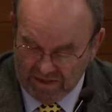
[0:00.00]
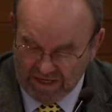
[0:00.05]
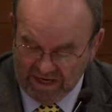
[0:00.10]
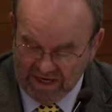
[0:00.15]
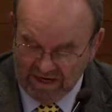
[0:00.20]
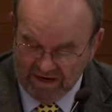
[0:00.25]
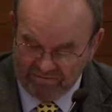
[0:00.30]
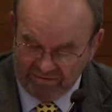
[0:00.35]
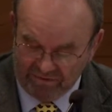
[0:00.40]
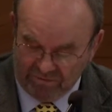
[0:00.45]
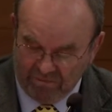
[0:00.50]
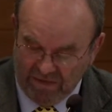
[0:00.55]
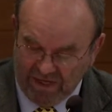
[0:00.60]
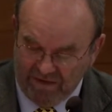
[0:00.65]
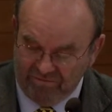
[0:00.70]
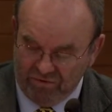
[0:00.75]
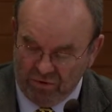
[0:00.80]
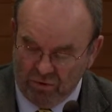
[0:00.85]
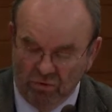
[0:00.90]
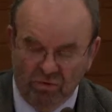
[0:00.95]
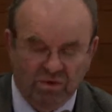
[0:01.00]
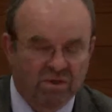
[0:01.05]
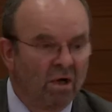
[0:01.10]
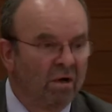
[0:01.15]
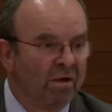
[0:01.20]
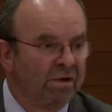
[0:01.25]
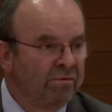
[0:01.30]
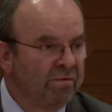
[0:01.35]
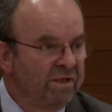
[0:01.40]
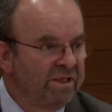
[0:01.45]
I have my views
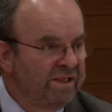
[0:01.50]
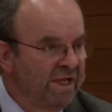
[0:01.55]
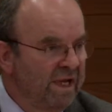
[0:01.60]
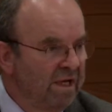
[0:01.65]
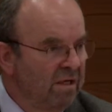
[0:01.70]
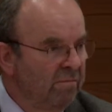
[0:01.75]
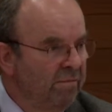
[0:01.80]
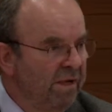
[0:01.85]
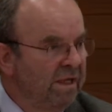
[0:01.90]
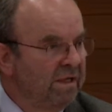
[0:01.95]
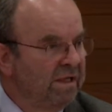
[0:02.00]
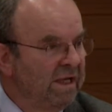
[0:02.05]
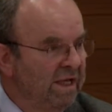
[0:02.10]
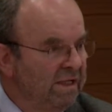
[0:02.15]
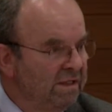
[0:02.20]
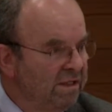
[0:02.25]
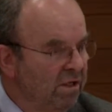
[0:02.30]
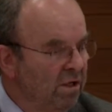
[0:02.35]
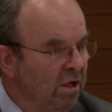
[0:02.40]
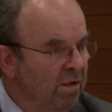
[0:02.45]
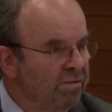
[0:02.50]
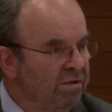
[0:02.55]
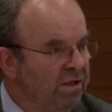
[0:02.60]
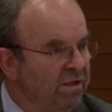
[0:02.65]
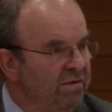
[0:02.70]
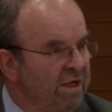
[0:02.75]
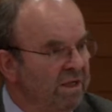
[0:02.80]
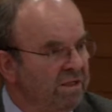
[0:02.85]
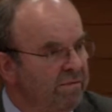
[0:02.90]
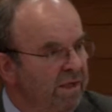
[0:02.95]
on resettlement as an option.
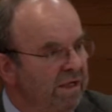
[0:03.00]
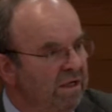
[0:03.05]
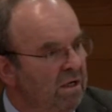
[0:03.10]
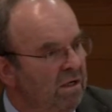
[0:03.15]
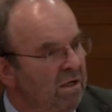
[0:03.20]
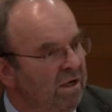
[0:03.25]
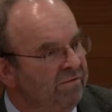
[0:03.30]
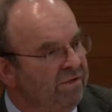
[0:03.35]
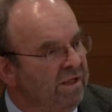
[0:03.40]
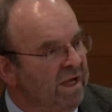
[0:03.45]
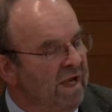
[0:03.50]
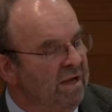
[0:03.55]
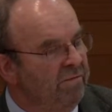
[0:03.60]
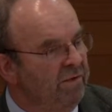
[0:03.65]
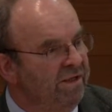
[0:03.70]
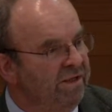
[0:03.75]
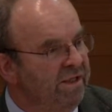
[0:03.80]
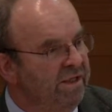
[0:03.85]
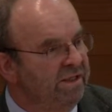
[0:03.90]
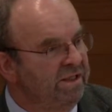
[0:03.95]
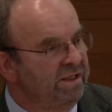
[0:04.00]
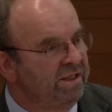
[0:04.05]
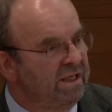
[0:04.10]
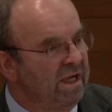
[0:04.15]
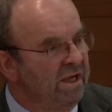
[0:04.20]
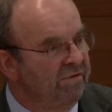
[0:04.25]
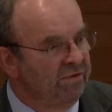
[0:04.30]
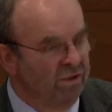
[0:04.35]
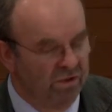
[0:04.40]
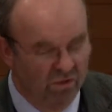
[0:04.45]
I spent a lot of time on this
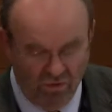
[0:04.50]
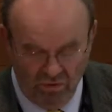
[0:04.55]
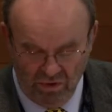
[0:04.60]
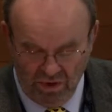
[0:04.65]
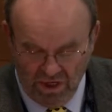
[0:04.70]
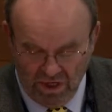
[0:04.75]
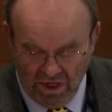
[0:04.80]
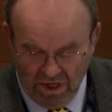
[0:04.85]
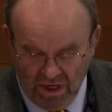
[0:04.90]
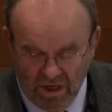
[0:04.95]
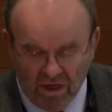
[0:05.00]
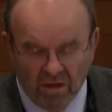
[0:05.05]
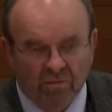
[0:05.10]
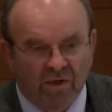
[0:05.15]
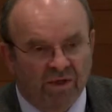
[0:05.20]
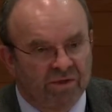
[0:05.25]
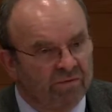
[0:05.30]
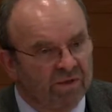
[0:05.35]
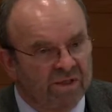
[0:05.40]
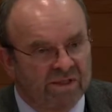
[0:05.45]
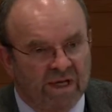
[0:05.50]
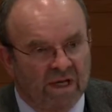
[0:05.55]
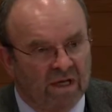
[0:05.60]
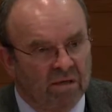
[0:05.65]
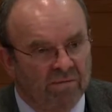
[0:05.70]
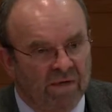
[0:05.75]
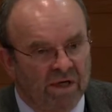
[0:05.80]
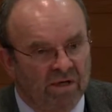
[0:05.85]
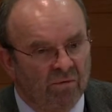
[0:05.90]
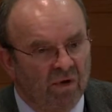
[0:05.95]
afternoon, but
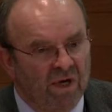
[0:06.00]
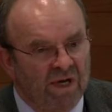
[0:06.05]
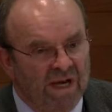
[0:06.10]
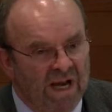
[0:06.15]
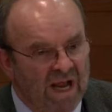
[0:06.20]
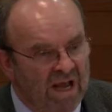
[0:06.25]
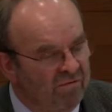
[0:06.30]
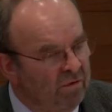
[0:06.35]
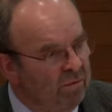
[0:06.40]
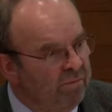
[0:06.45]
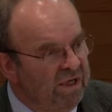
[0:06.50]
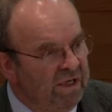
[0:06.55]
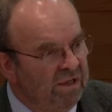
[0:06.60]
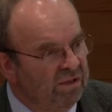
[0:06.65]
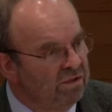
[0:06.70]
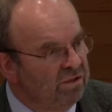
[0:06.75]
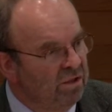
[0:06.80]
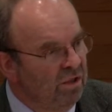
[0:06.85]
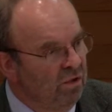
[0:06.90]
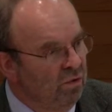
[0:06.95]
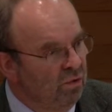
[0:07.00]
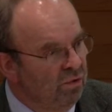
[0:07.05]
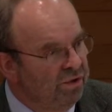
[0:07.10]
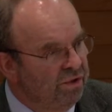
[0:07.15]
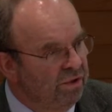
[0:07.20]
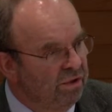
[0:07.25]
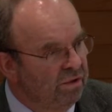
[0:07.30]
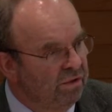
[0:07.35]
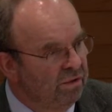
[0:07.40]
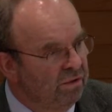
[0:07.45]
resettlement will never be the
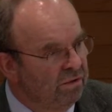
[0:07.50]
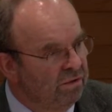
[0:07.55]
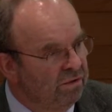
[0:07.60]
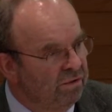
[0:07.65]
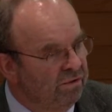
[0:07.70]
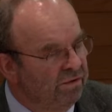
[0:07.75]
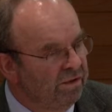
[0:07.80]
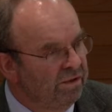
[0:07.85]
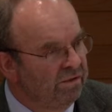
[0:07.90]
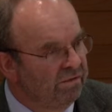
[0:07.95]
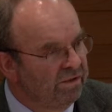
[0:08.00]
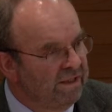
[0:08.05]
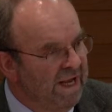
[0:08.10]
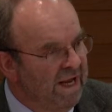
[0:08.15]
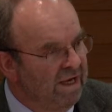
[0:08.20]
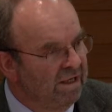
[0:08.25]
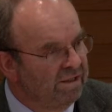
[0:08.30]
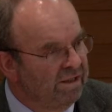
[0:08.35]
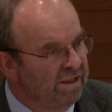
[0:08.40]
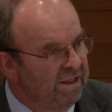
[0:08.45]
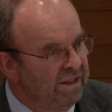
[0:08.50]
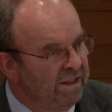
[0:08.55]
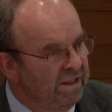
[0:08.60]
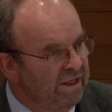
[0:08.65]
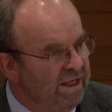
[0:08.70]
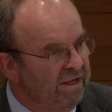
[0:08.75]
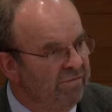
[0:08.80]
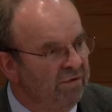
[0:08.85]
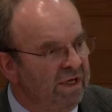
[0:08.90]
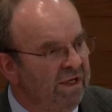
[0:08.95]
solution to the totality.
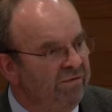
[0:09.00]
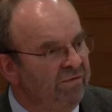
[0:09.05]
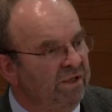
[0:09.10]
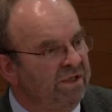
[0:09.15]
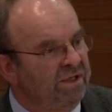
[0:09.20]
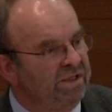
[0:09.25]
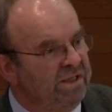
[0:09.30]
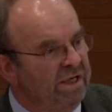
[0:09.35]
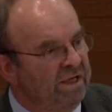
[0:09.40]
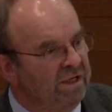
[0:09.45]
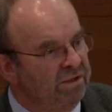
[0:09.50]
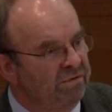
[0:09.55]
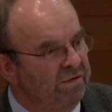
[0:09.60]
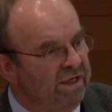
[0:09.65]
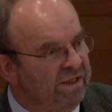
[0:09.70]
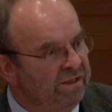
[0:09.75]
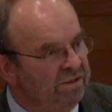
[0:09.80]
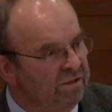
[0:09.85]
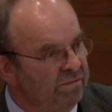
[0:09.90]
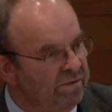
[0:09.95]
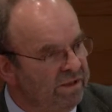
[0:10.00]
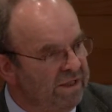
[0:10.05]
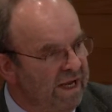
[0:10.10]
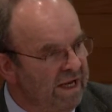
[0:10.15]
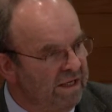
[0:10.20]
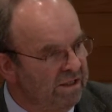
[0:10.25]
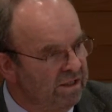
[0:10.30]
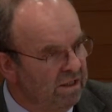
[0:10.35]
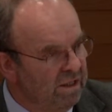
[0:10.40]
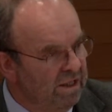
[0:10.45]
Even if it is increased
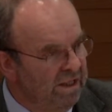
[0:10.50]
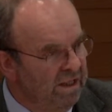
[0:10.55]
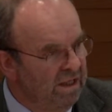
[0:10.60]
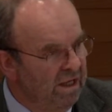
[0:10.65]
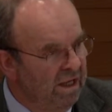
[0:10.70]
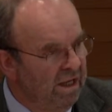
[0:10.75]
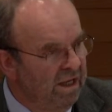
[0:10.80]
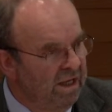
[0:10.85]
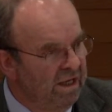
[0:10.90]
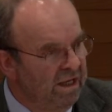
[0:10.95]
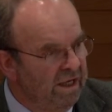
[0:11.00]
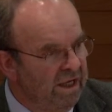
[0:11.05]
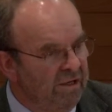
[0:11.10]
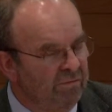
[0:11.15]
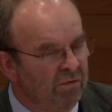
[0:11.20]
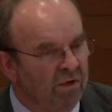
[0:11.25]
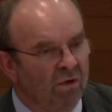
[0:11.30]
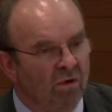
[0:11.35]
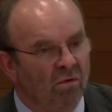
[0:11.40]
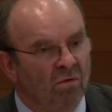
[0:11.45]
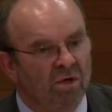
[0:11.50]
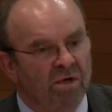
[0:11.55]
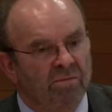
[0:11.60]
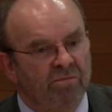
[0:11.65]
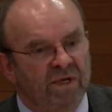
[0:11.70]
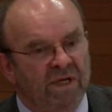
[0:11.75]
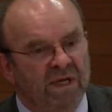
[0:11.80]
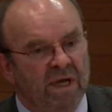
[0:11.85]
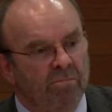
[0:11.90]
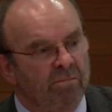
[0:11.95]
substantially, it will only
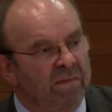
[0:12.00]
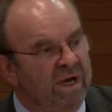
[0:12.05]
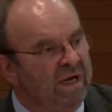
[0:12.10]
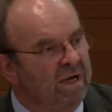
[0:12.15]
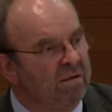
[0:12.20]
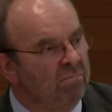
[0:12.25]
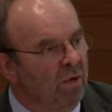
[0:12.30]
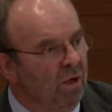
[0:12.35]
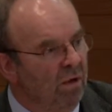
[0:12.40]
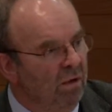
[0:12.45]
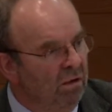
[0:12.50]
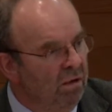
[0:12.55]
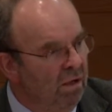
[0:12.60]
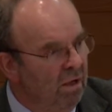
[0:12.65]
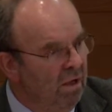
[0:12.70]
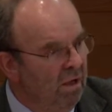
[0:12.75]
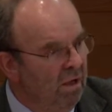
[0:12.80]
be a minimal